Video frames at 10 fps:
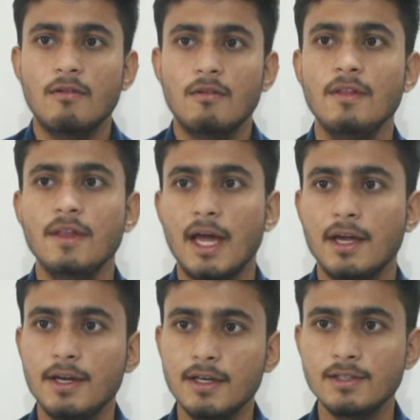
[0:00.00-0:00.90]
Well, in the
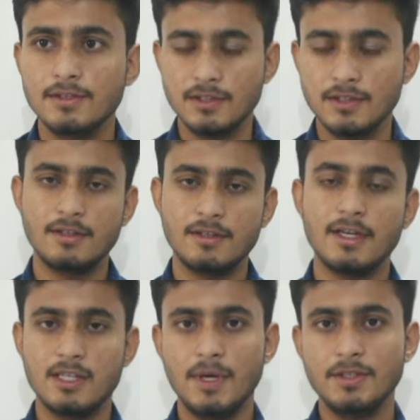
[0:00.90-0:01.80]
agricultural sector,
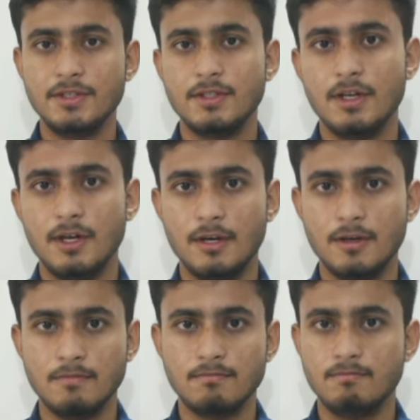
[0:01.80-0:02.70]
as I mentioned,
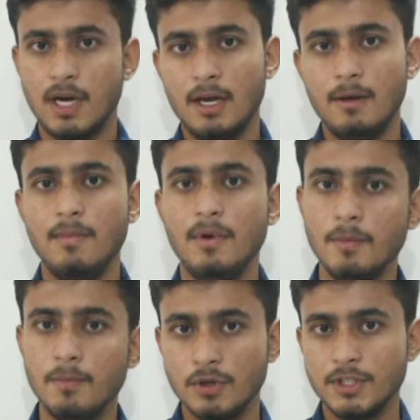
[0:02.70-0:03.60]
I built a
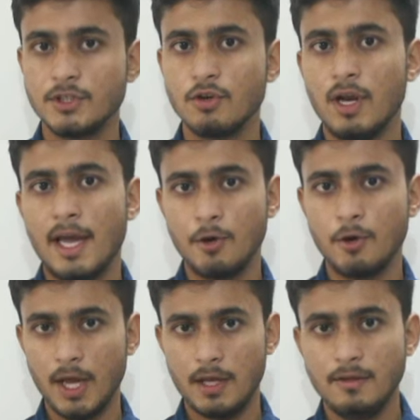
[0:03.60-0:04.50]
project called
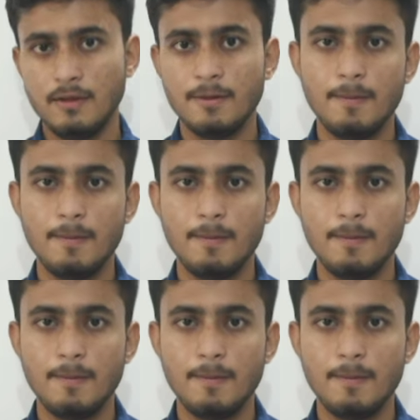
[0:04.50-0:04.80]
AgroYan,